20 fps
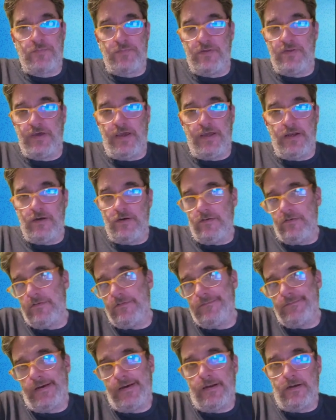
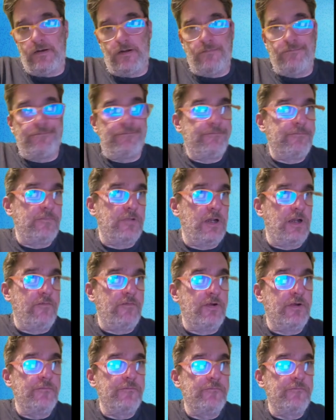potatoes. I don't know, whatever.